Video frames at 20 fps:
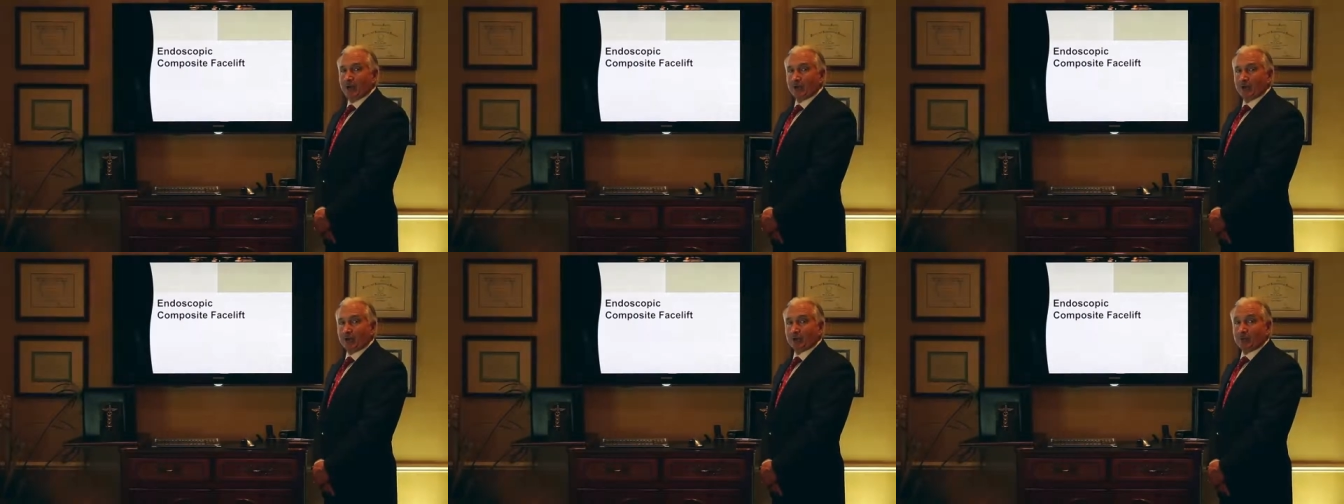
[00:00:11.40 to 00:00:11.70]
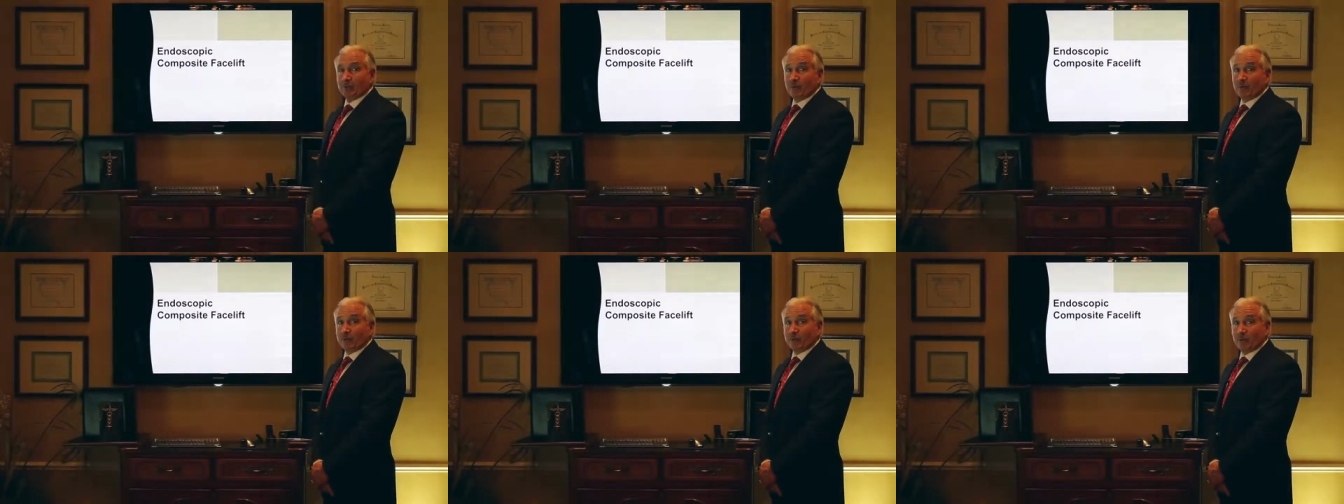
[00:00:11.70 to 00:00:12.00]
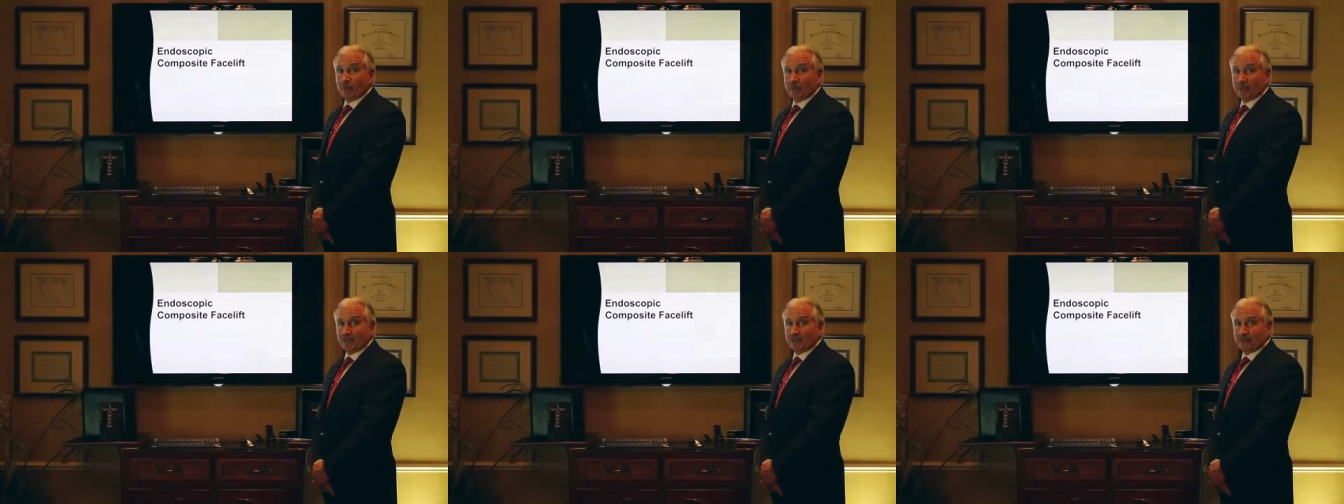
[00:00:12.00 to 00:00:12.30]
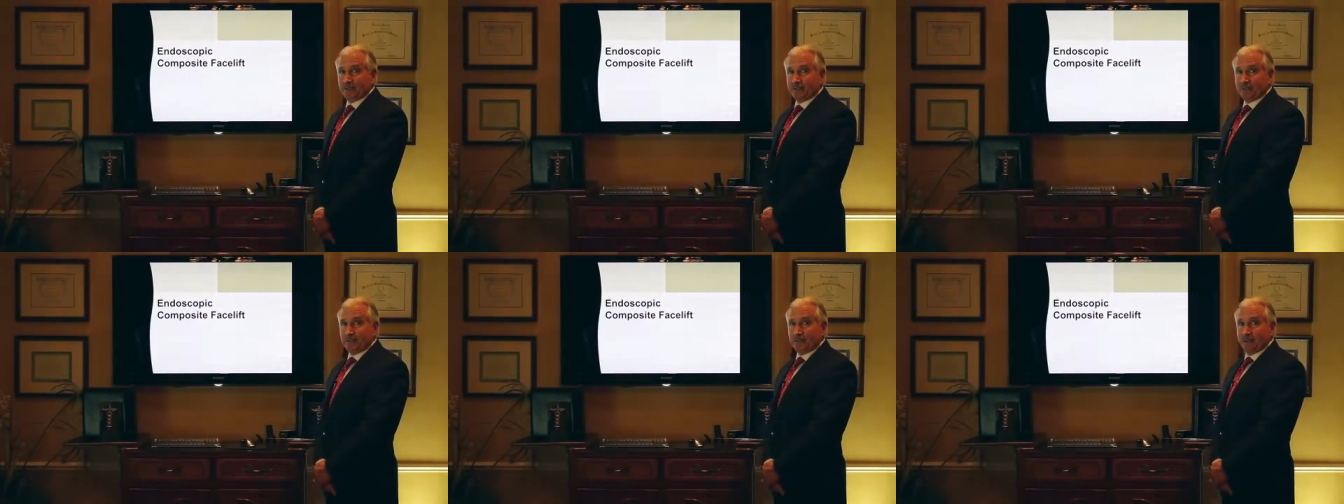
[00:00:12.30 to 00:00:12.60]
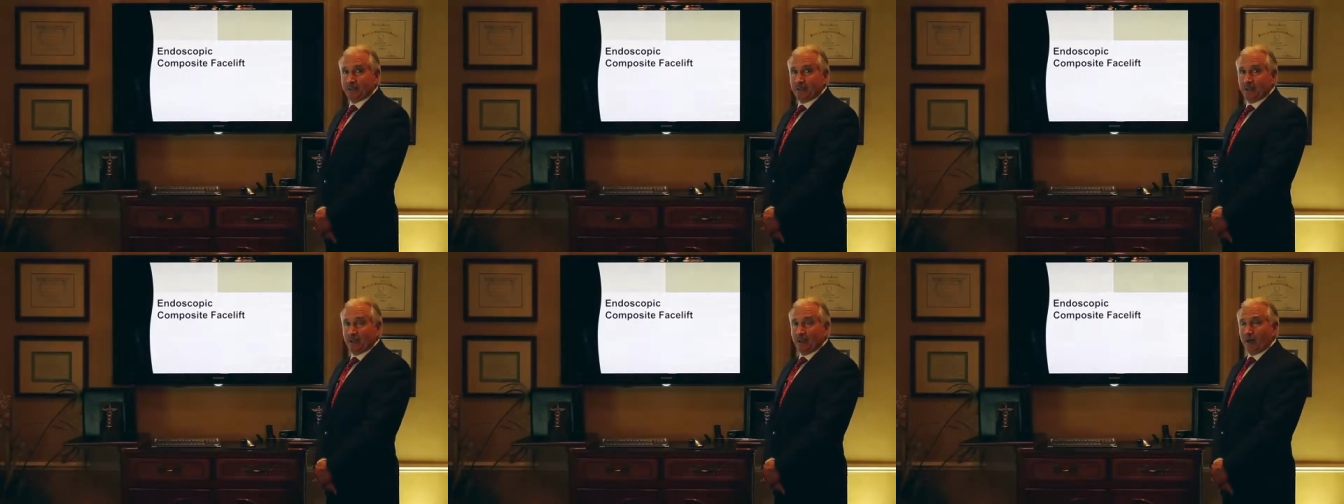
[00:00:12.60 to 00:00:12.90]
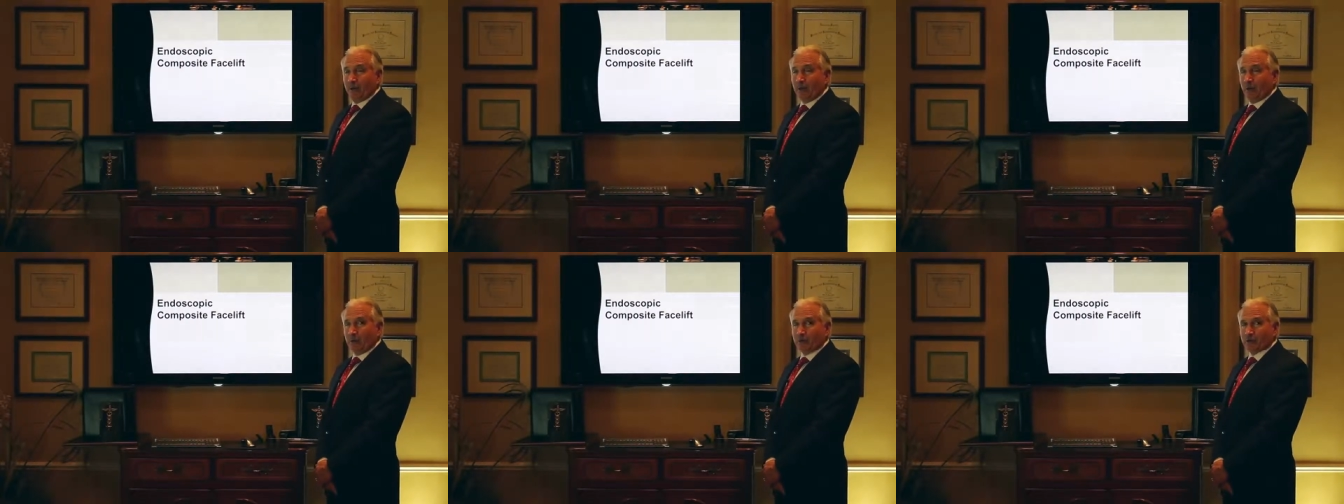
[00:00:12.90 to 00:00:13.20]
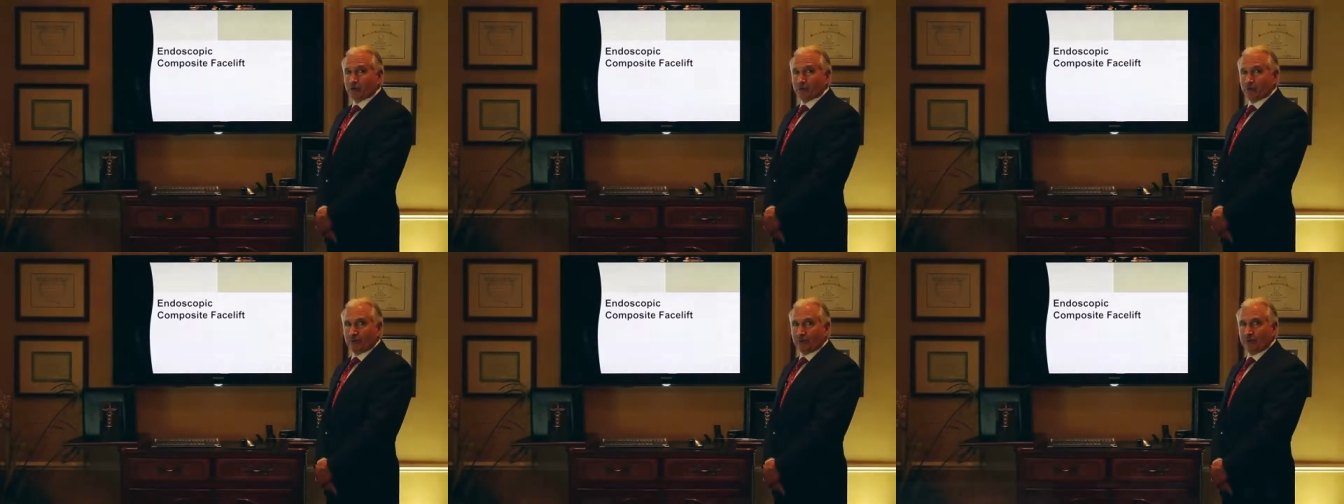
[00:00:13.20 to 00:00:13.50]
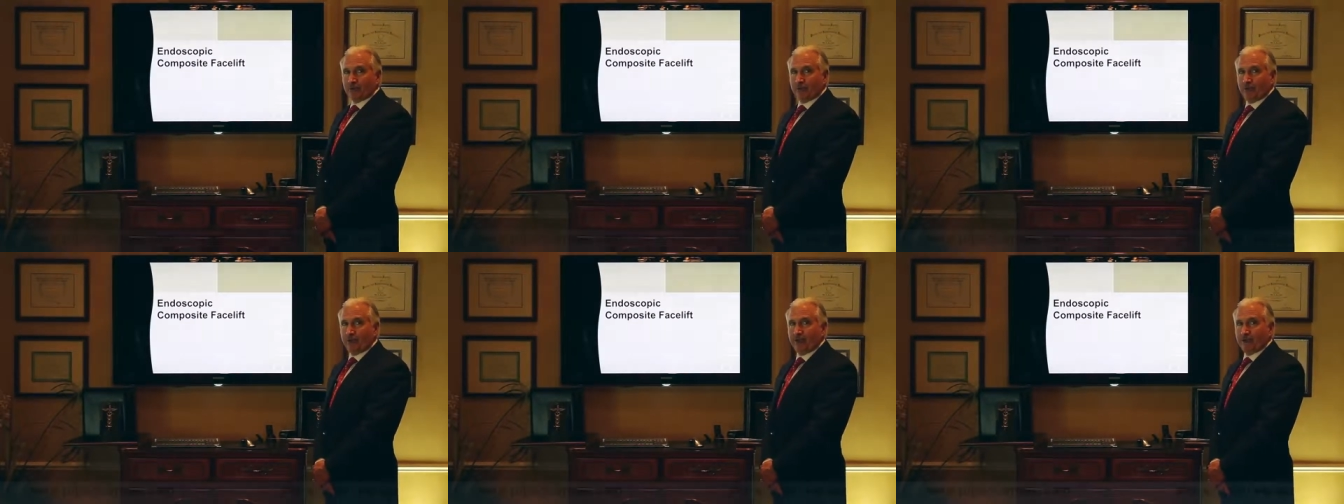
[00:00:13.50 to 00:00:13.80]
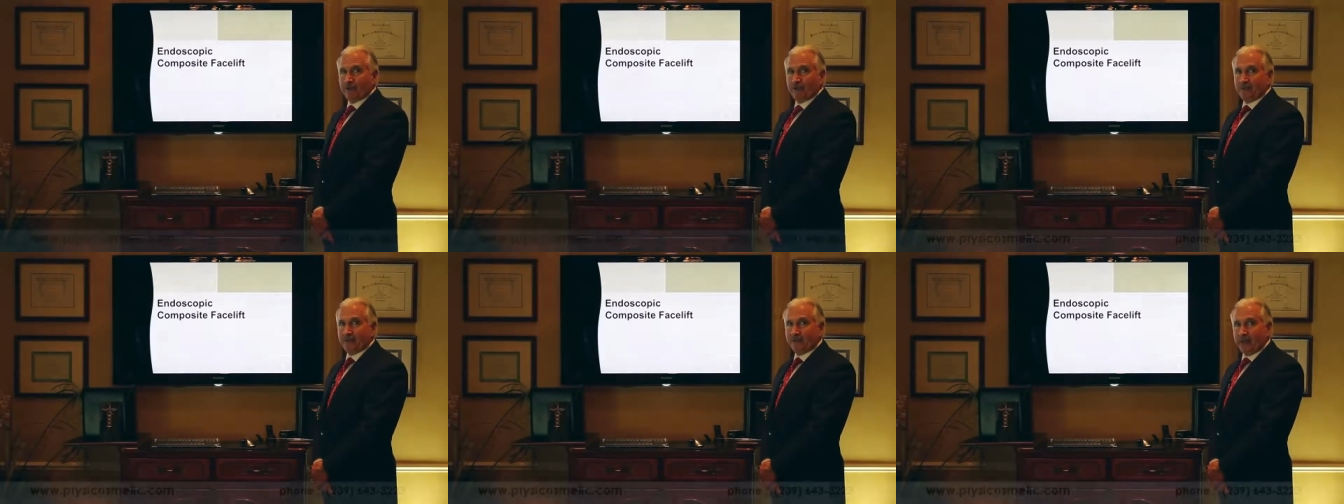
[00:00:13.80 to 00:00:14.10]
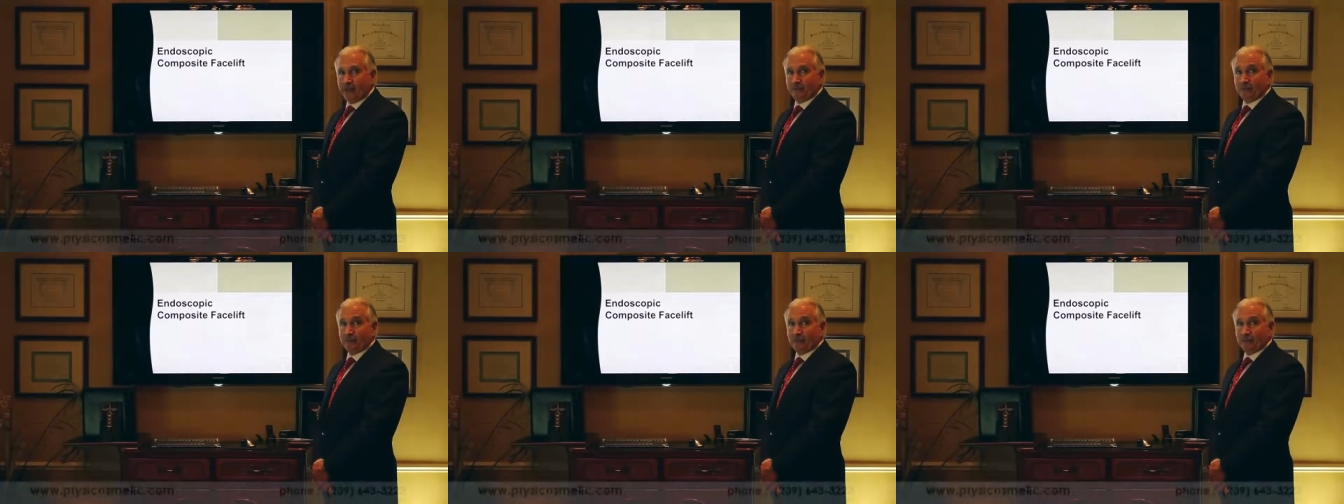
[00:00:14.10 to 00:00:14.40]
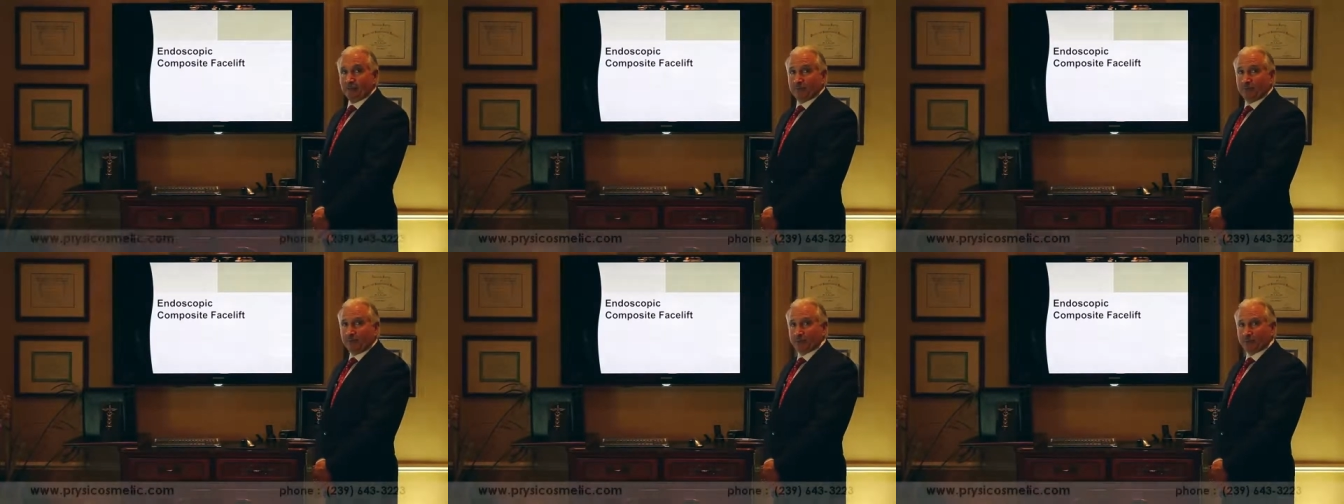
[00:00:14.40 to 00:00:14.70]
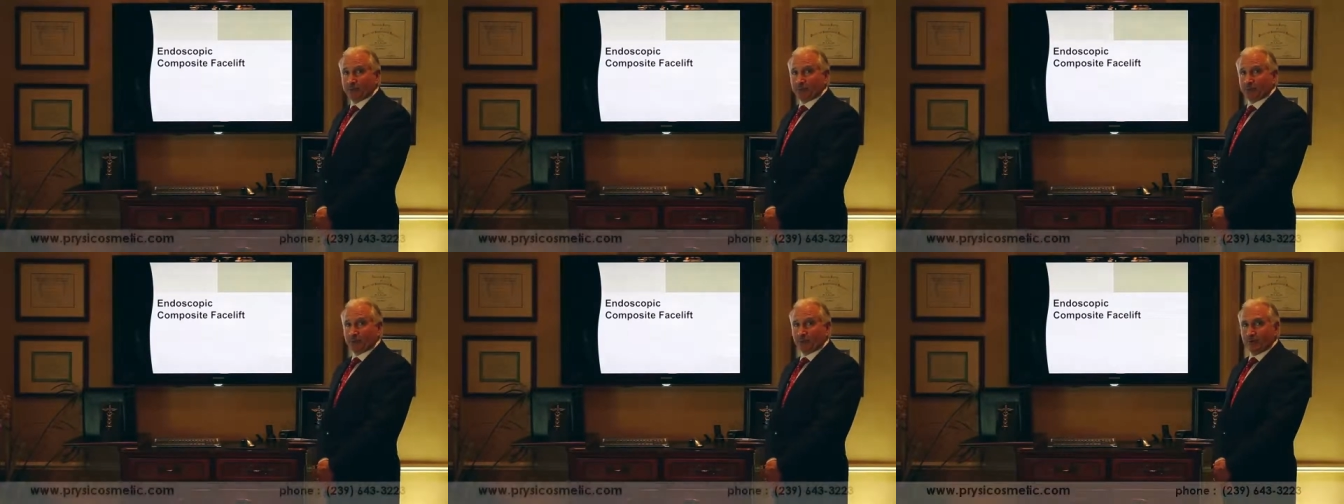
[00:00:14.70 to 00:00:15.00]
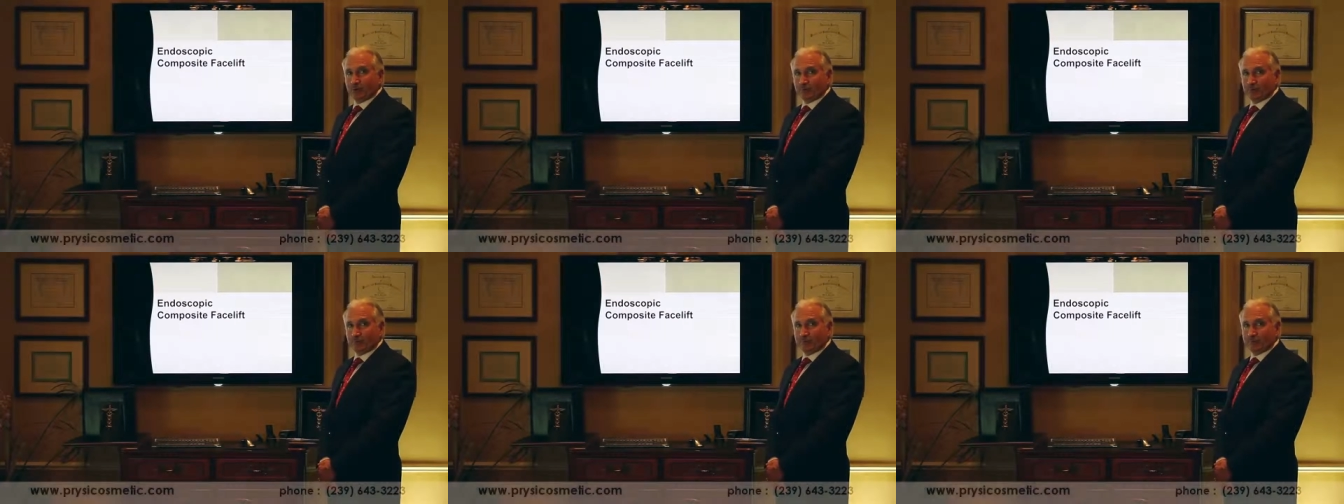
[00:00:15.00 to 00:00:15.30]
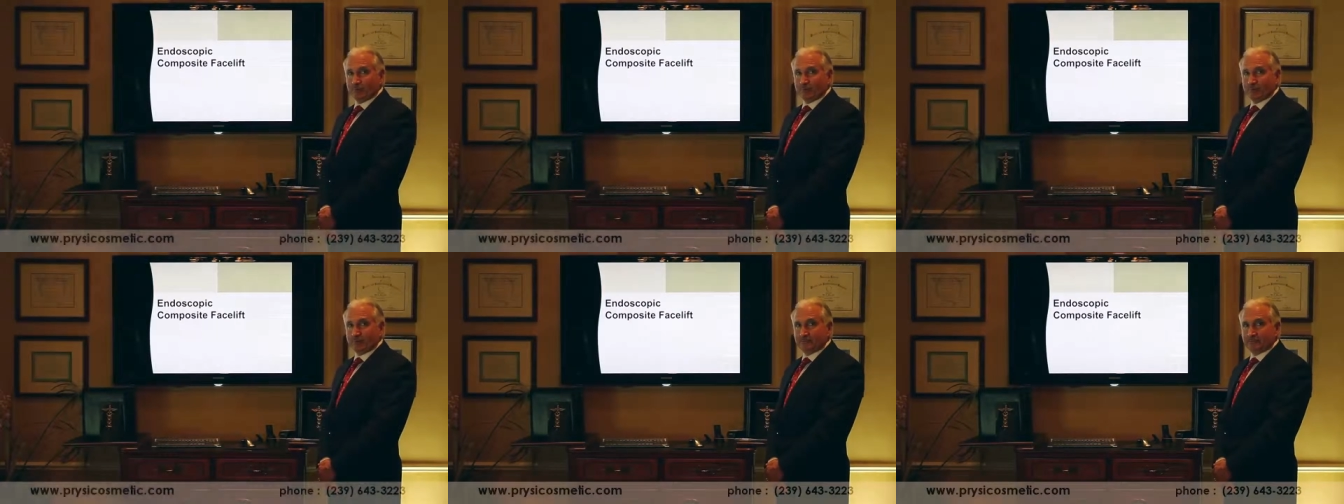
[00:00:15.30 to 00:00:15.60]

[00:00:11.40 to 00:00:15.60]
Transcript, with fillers: I'm Dr. Mark Prysi, a board-certified Naples plastic surgeon.